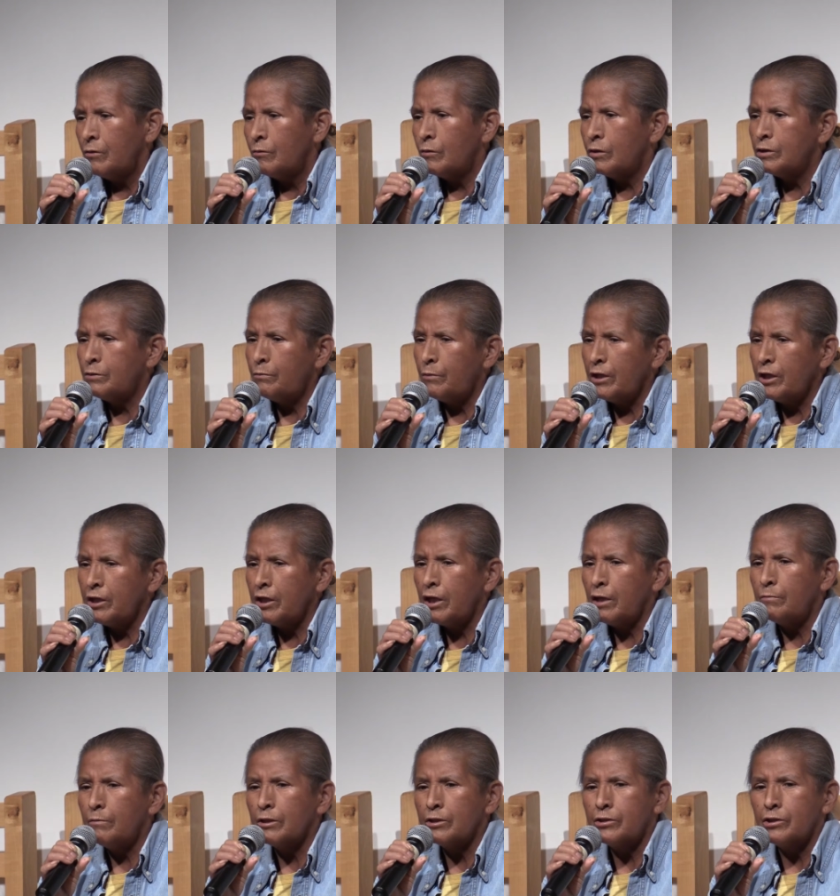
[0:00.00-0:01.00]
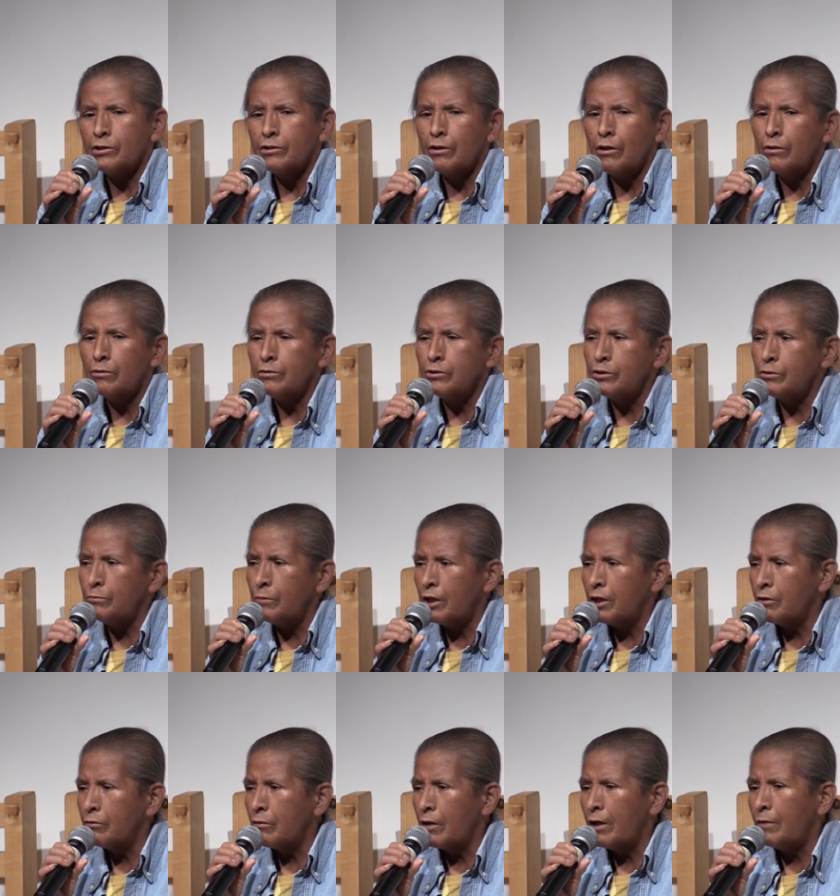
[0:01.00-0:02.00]
was being able to go to
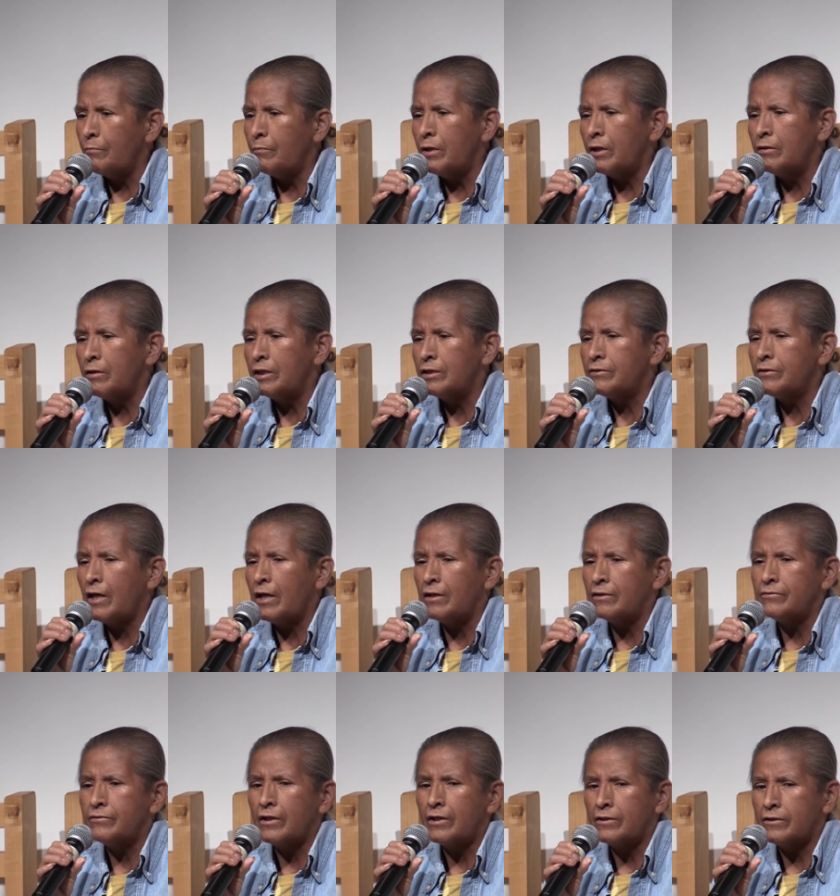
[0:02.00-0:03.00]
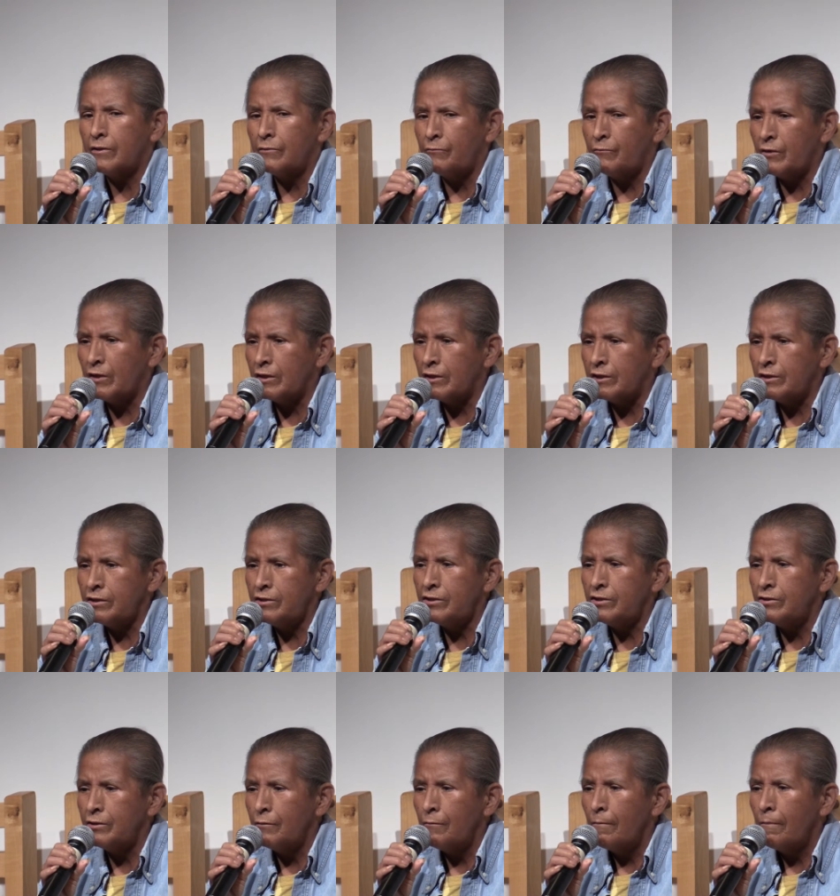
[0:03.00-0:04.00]
my grandparents' house at the village.